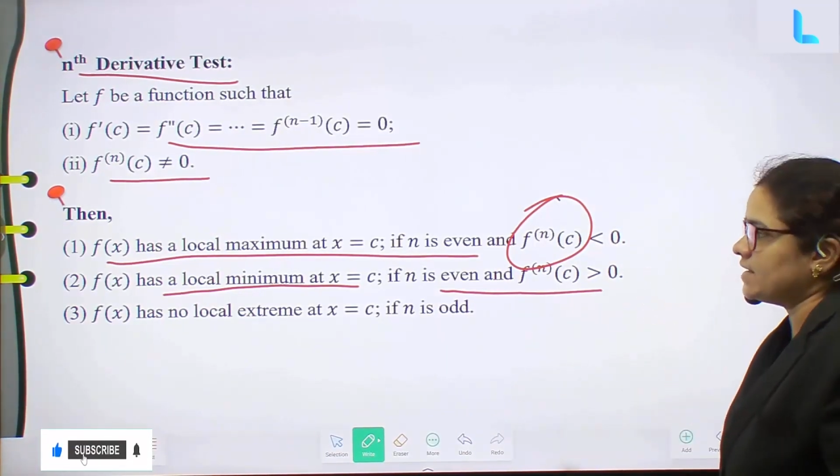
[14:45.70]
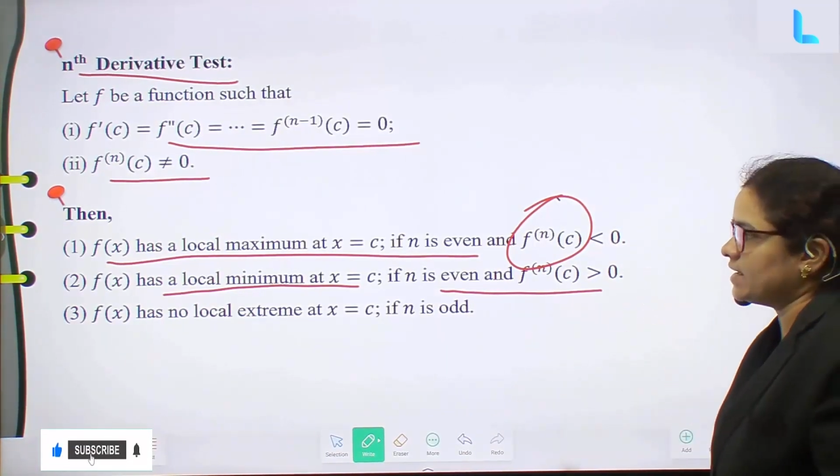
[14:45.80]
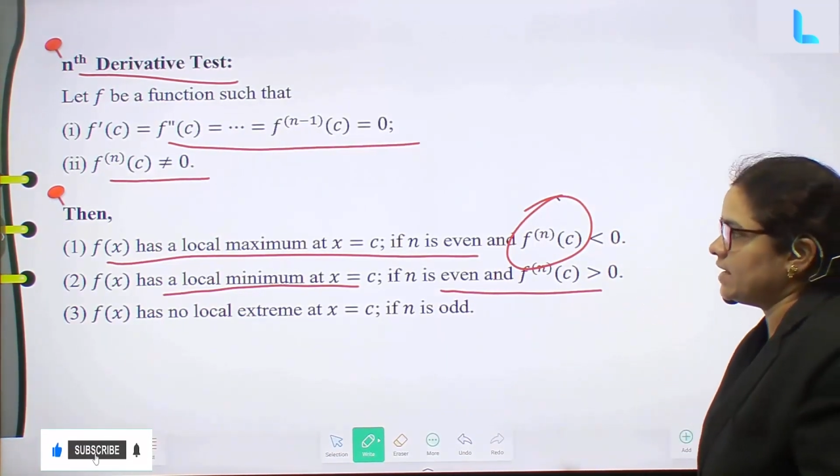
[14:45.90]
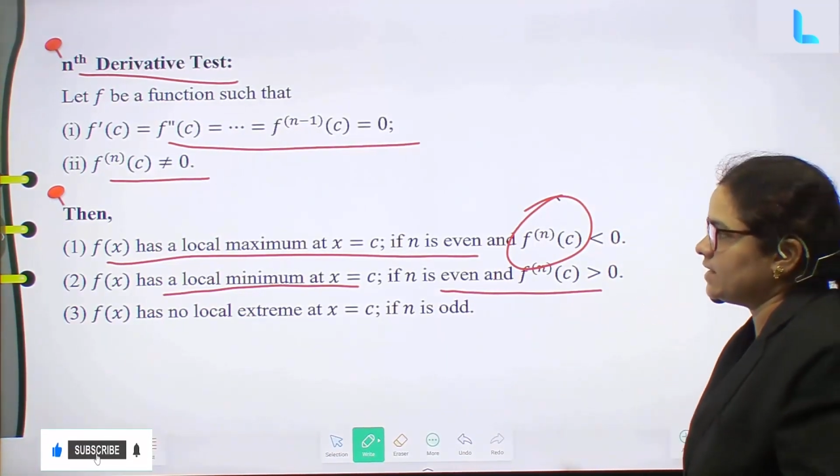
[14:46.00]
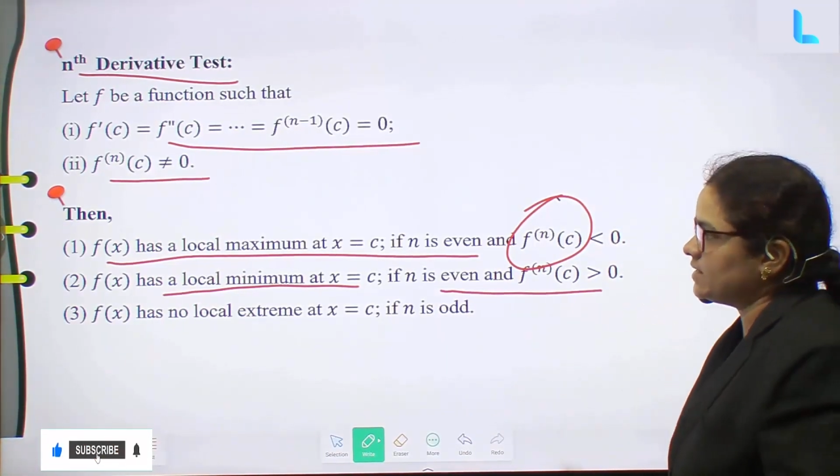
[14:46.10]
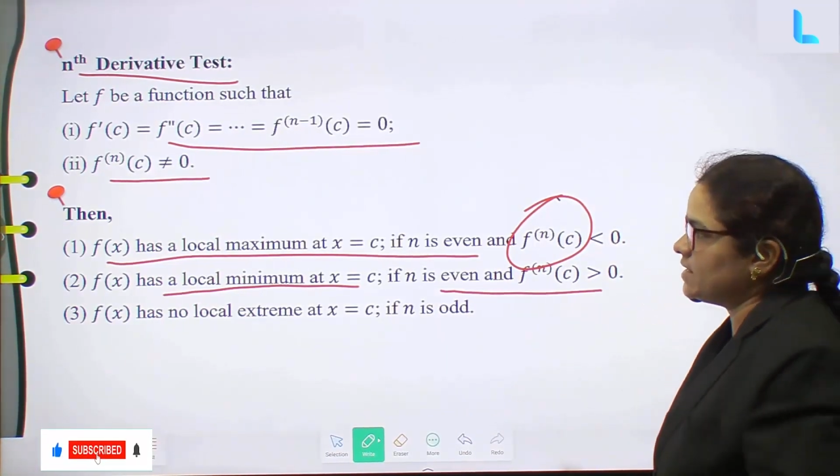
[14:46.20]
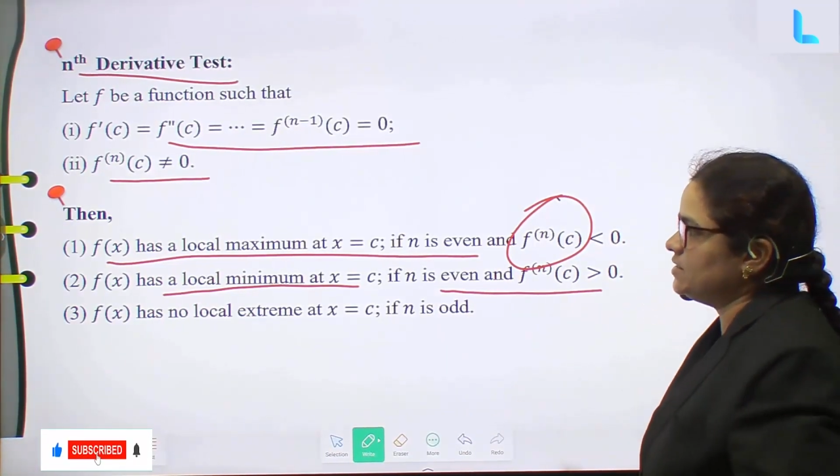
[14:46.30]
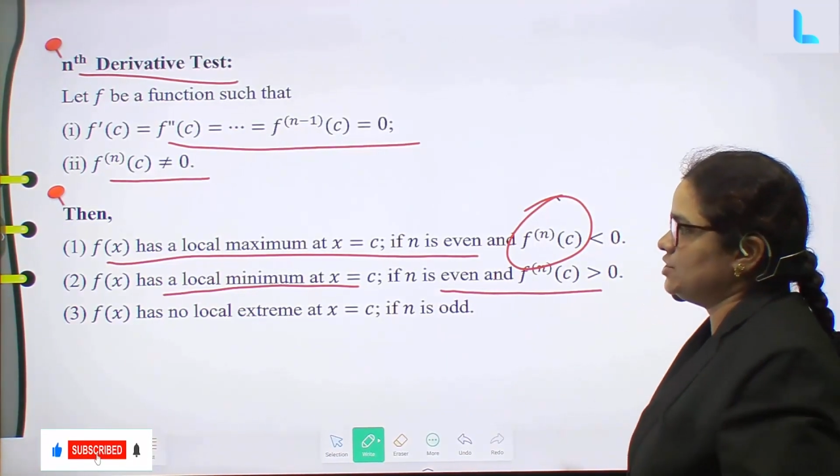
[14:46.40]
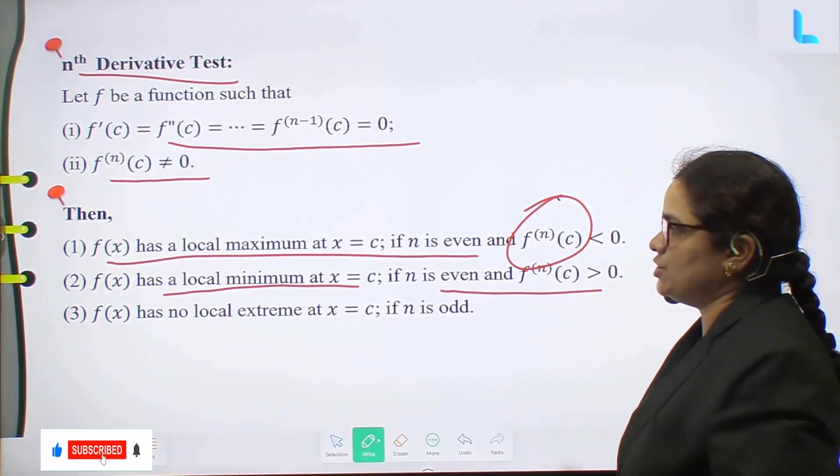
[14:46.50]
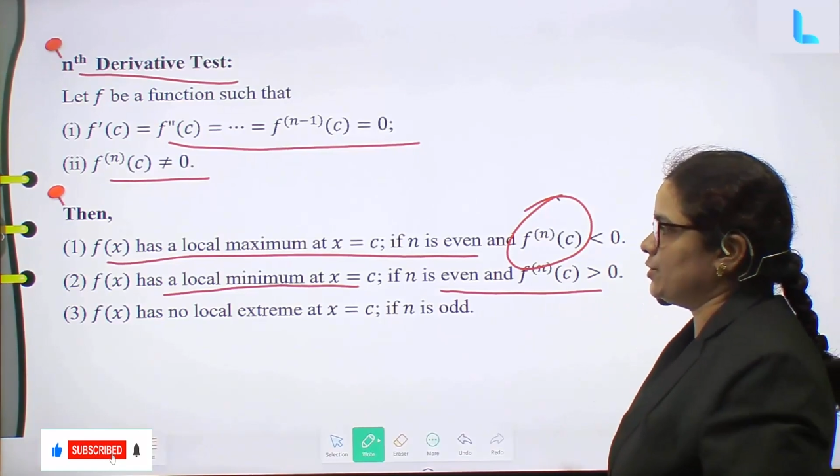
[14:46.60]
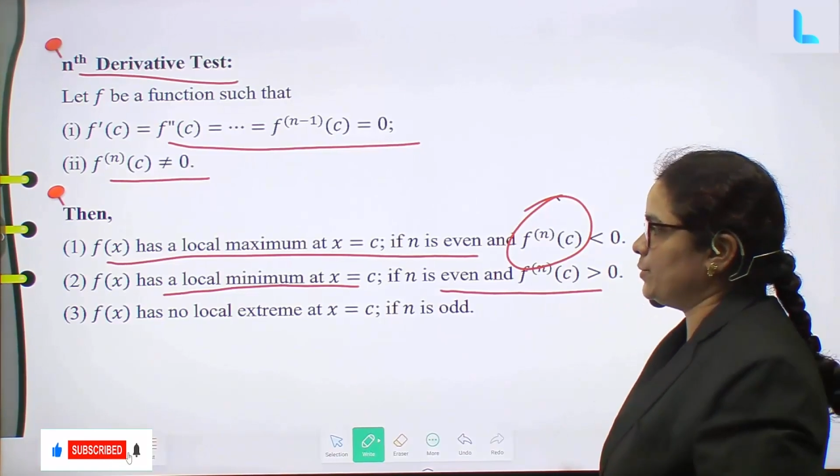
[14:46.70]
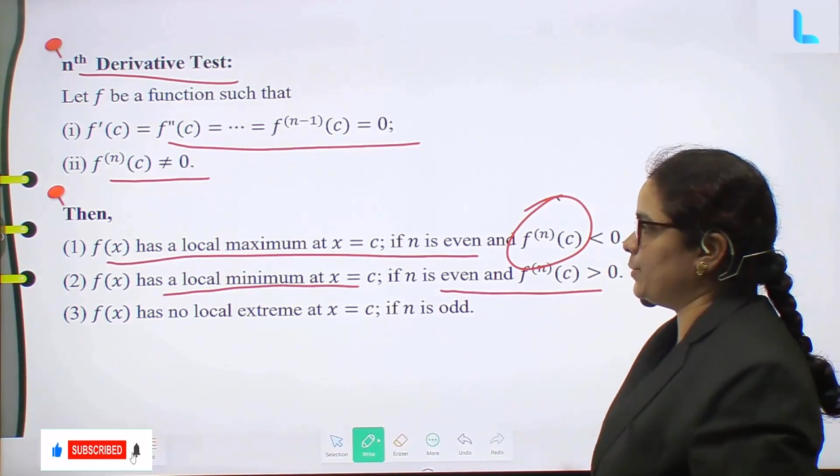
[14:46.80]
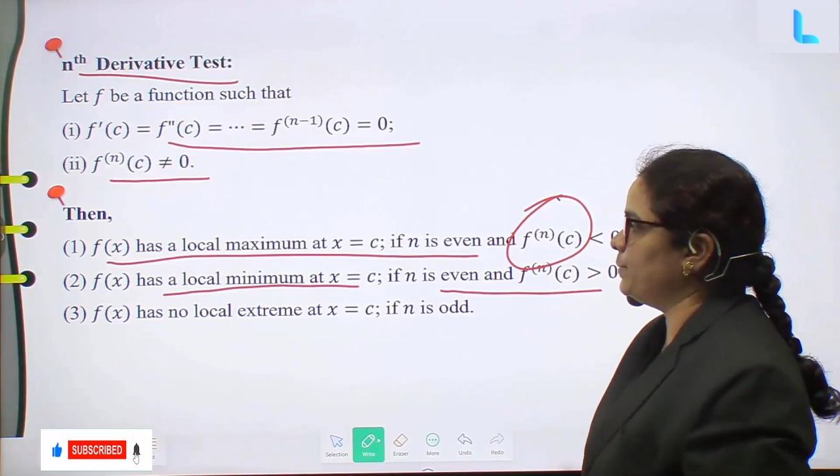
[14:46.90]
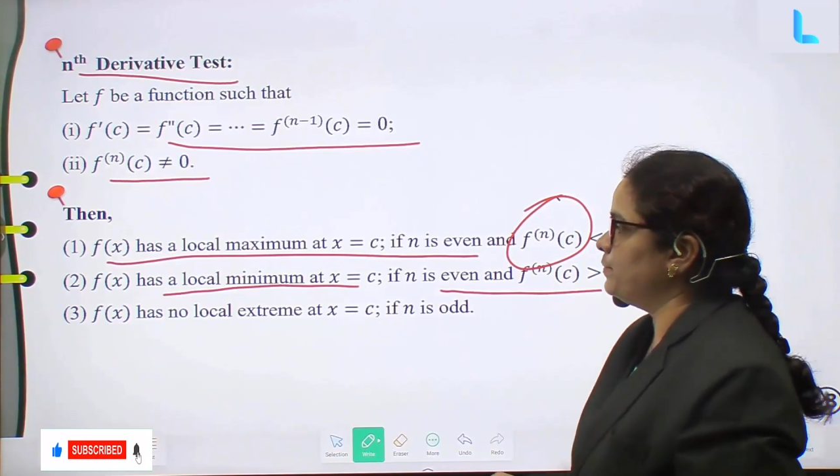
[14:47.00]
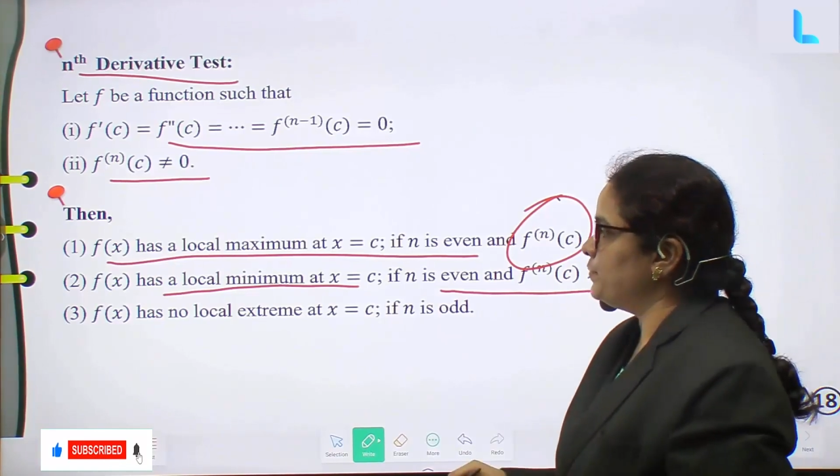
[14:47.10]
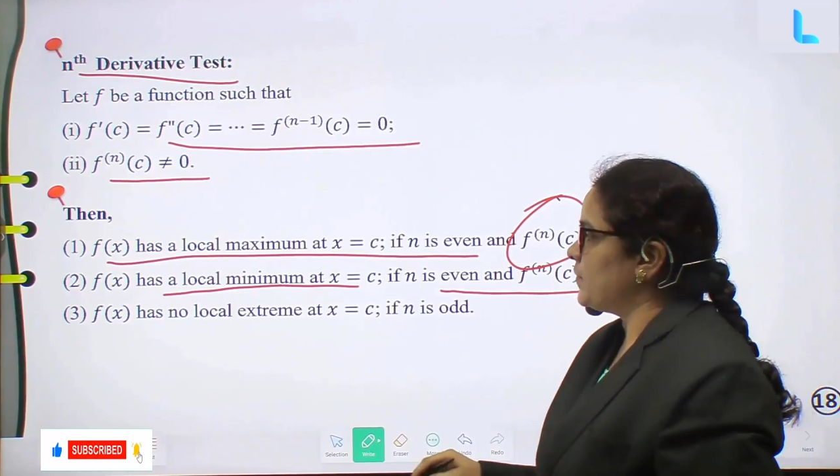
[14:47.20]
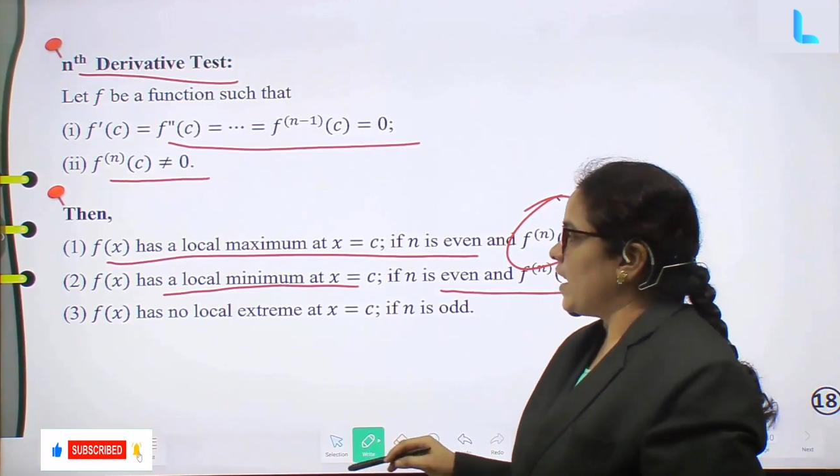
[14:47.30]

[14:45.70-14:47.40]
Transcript: greater than 0.